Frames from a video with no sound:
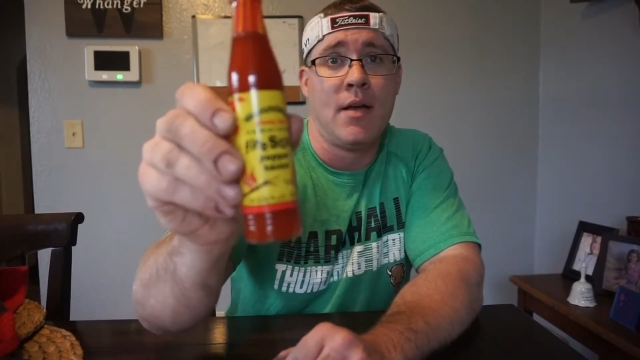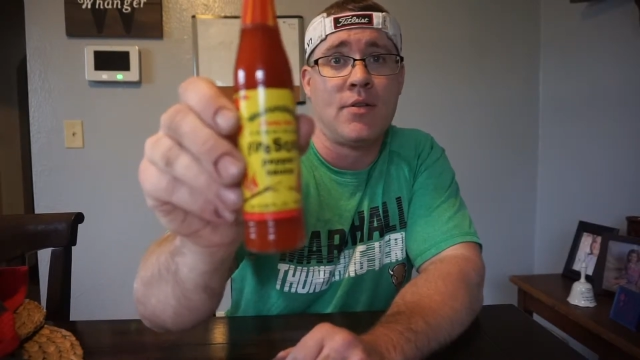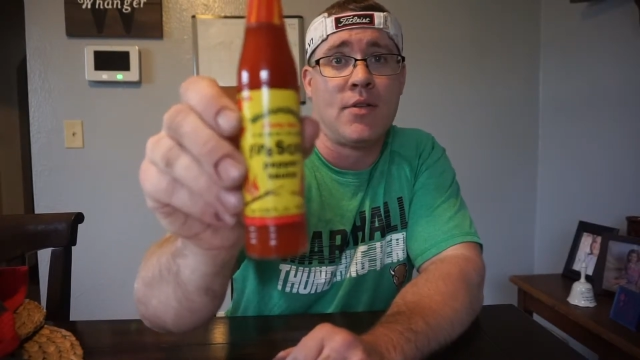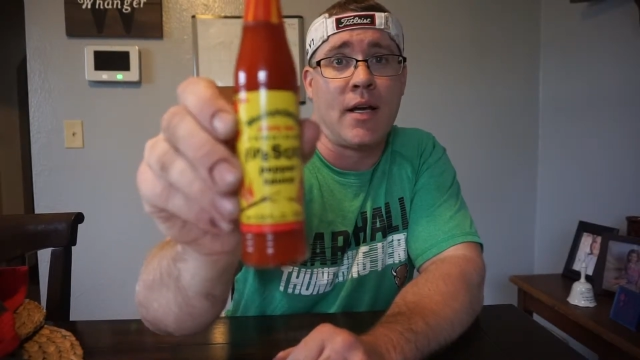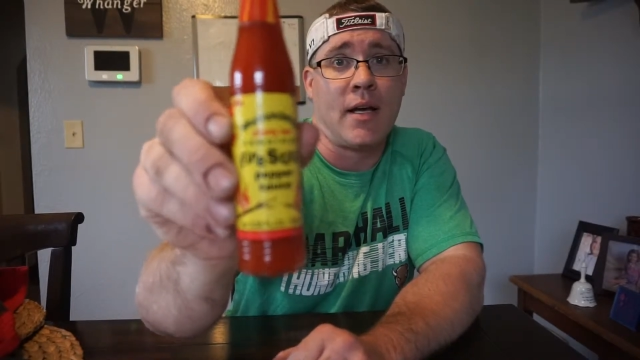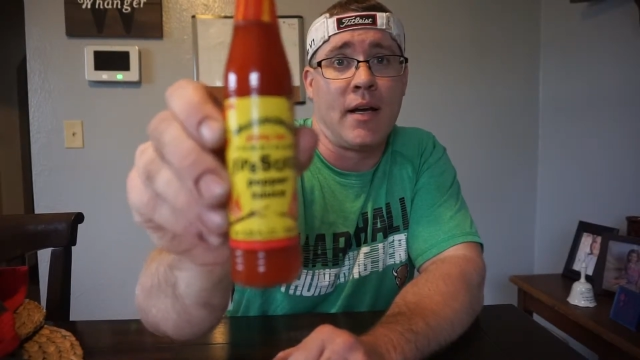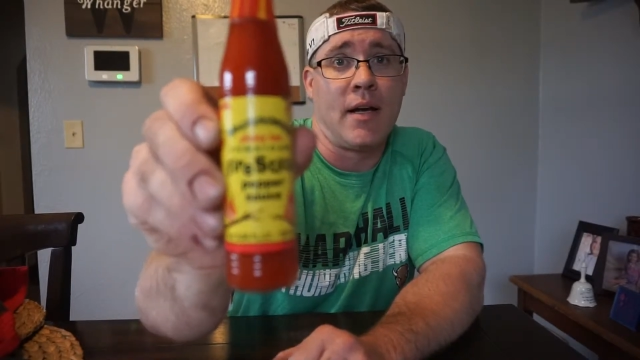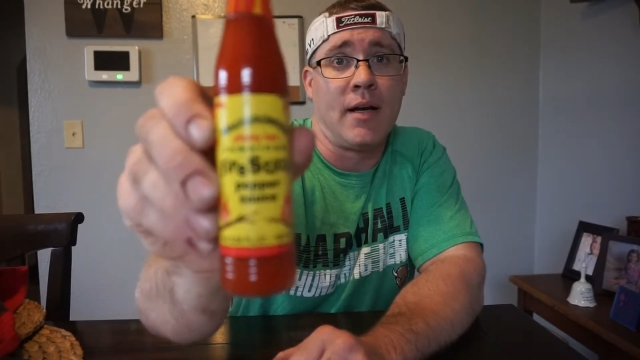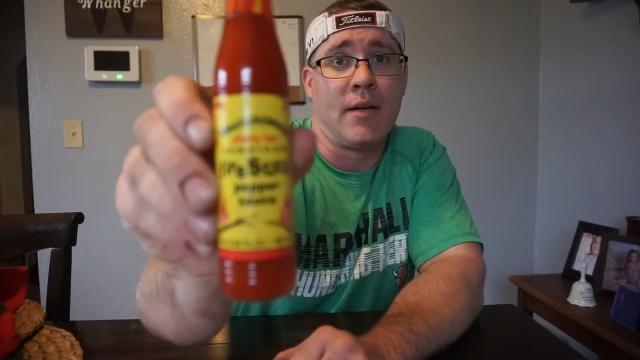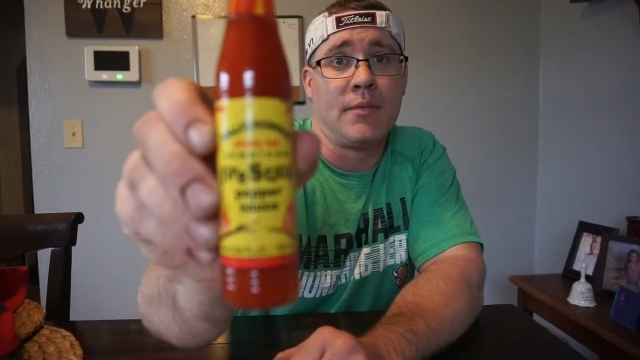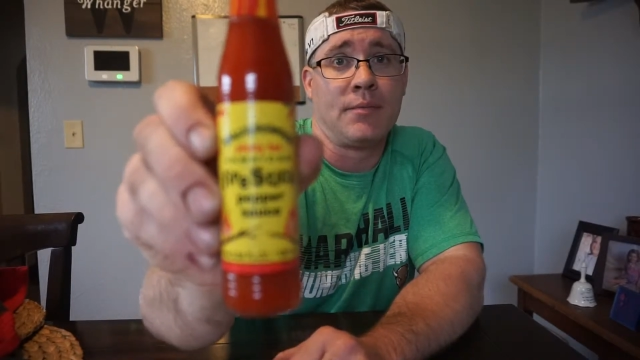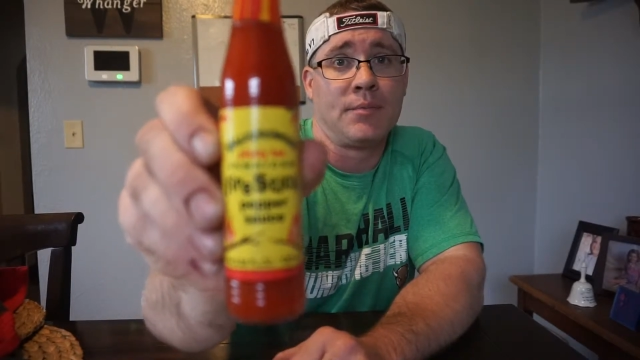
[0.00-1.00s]
Check it
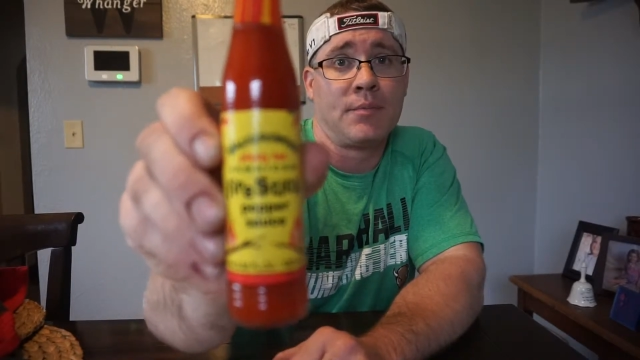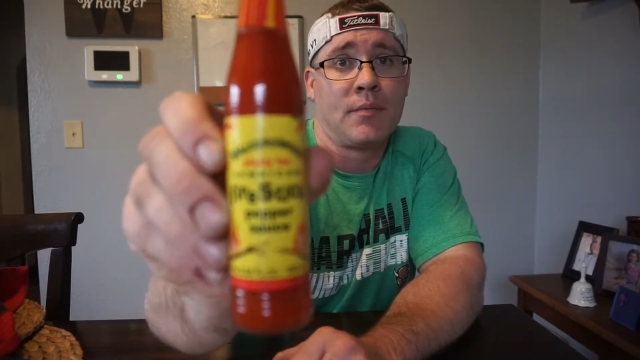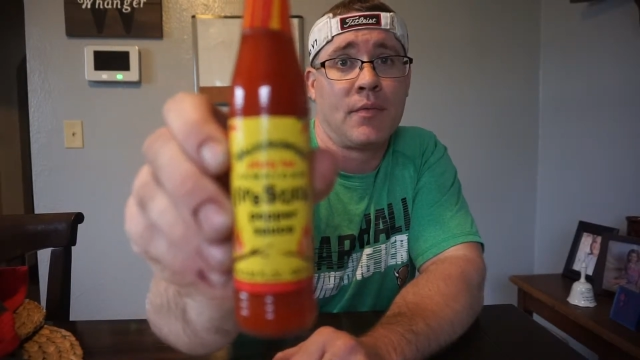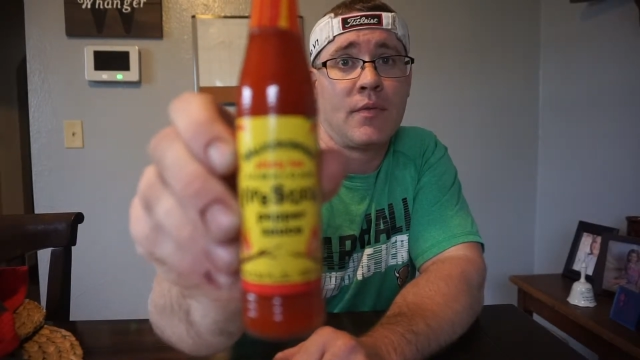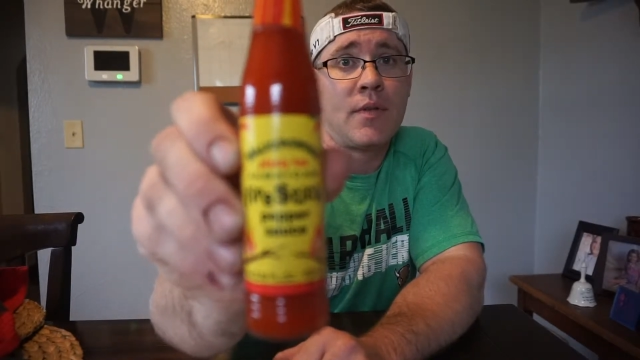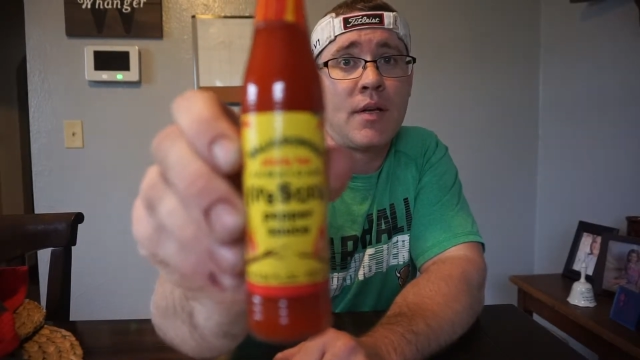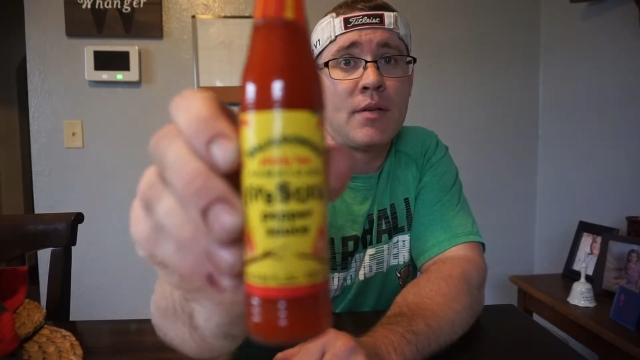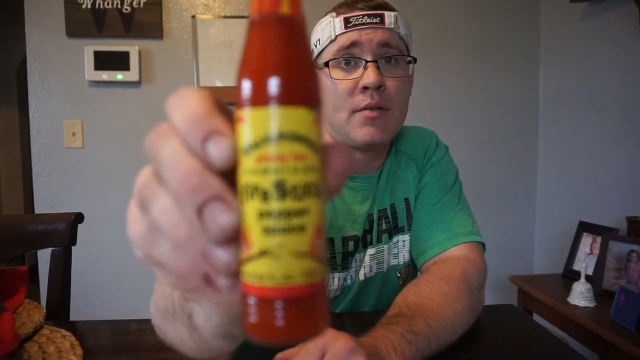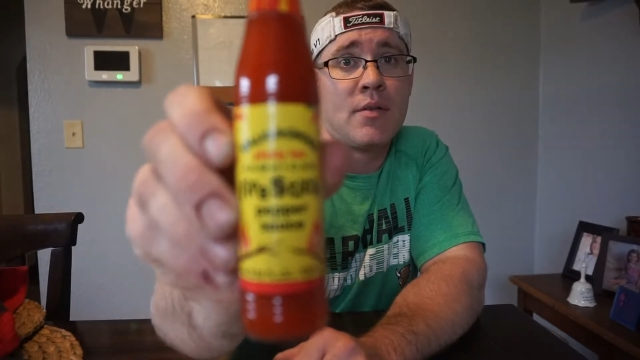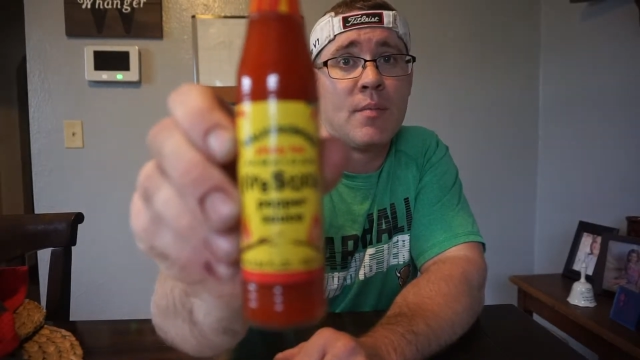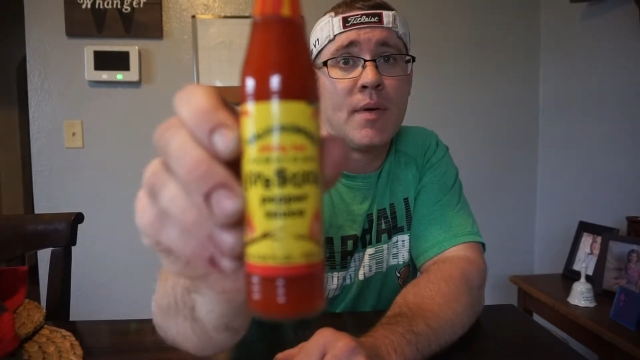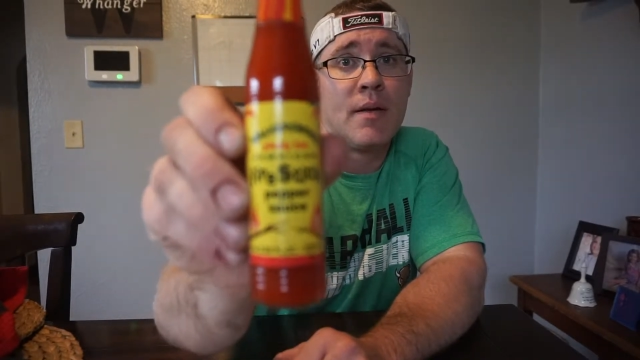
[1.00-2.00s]
out. It'll
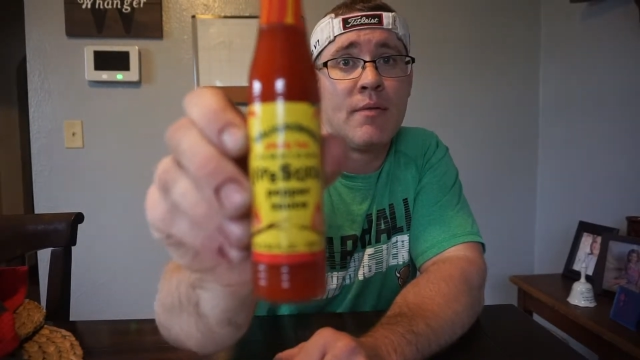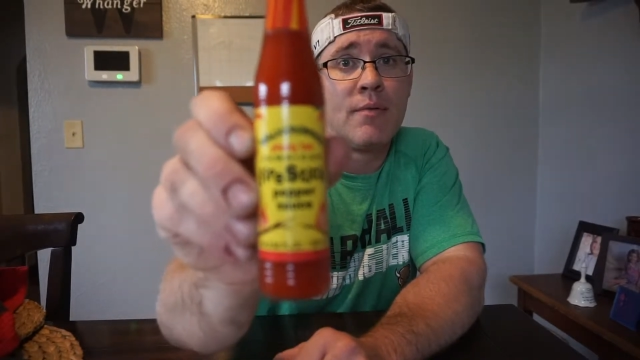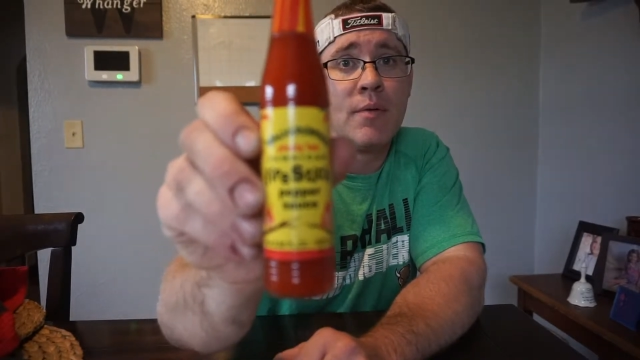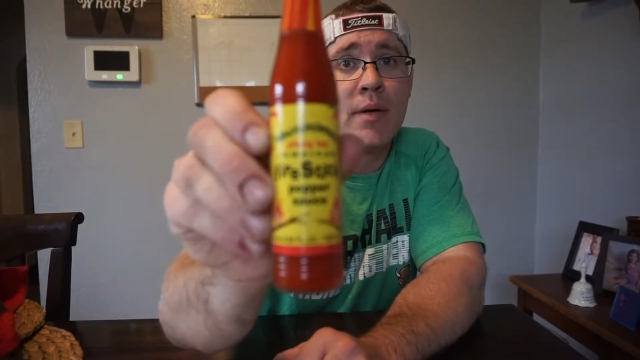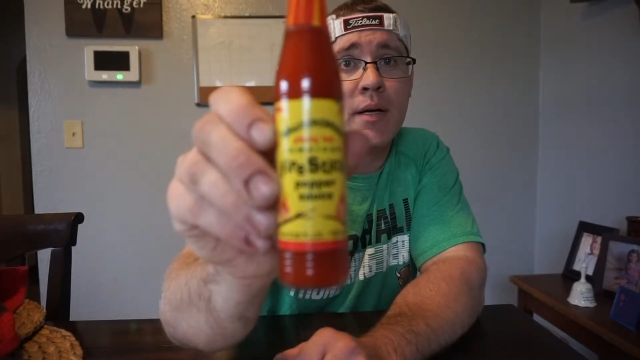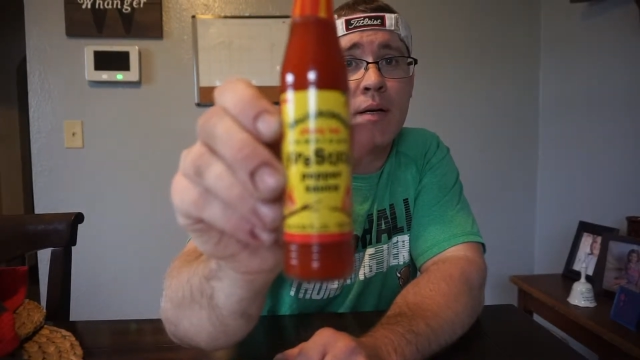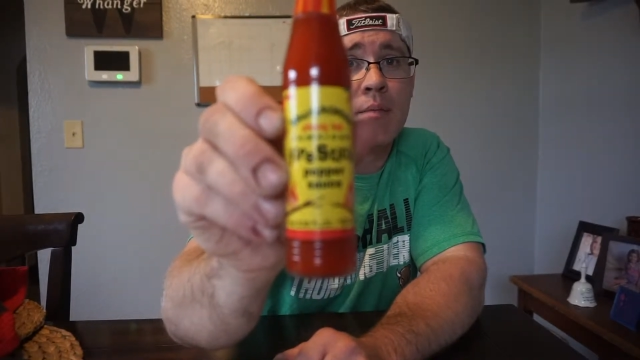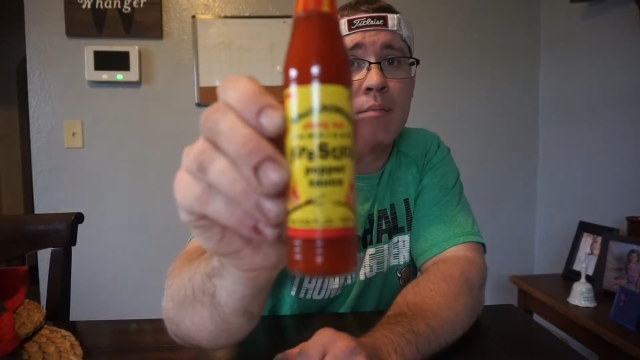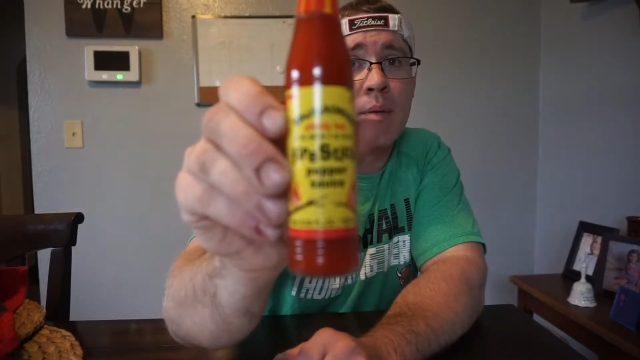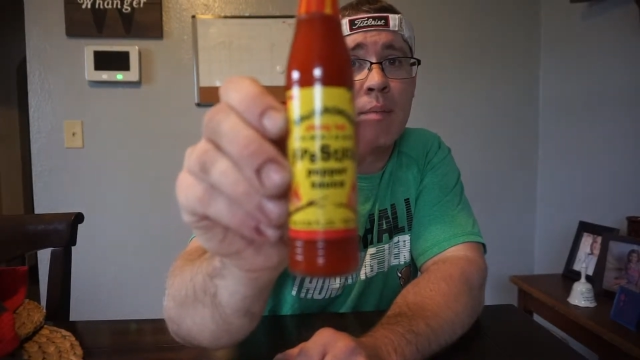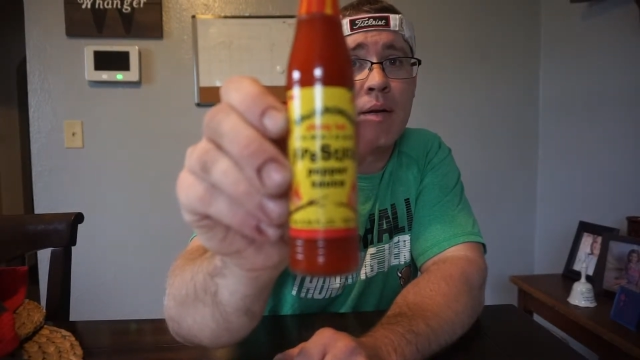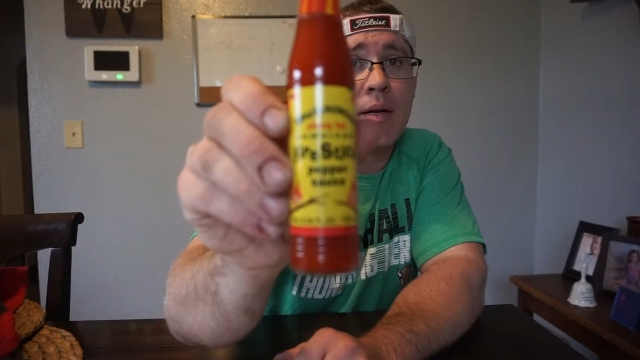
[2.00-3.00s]
zoom in for you.
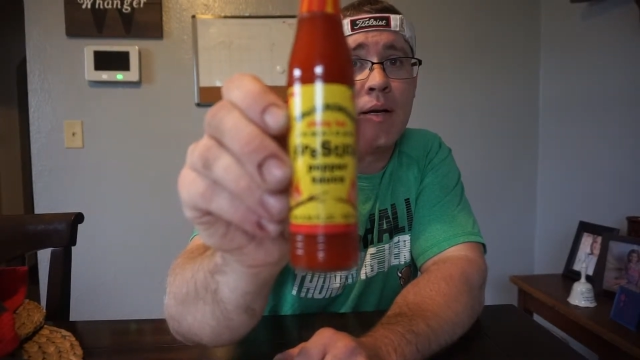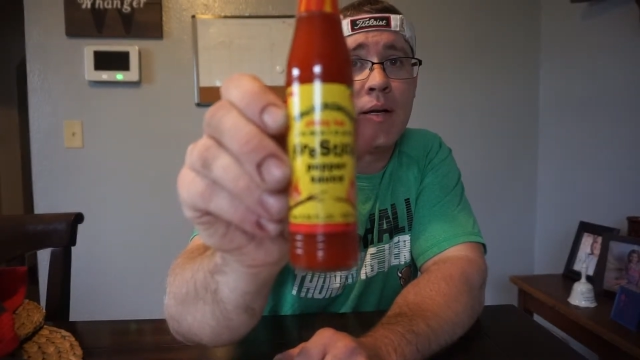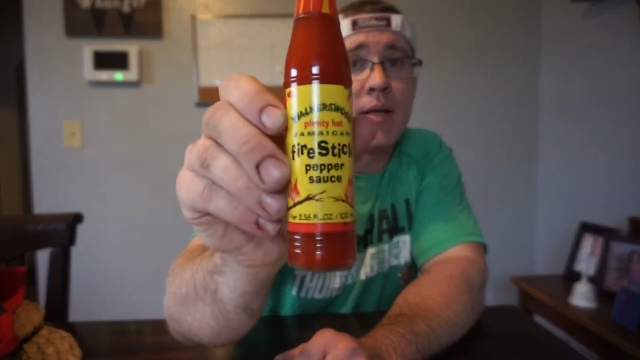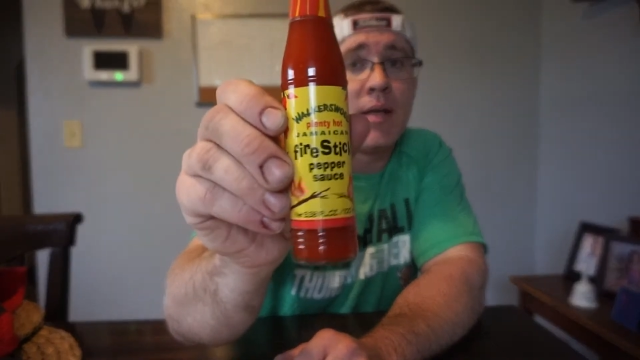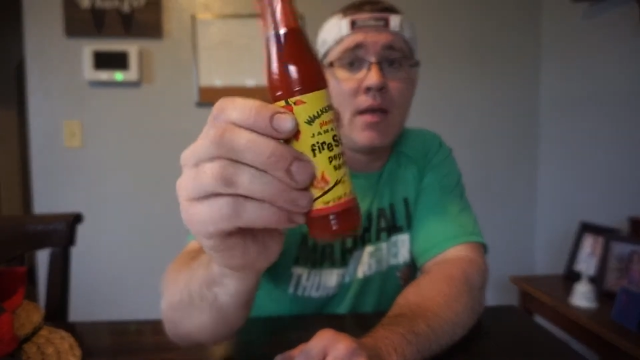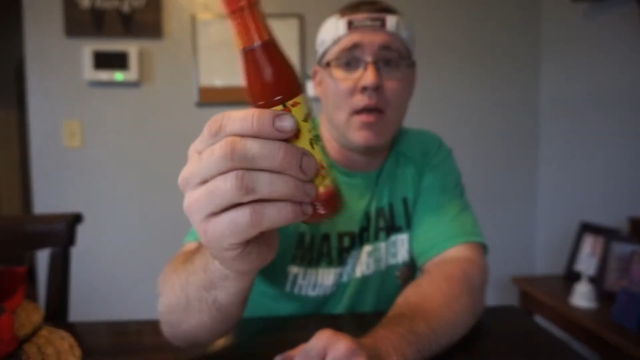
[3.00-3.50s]
Maybe not.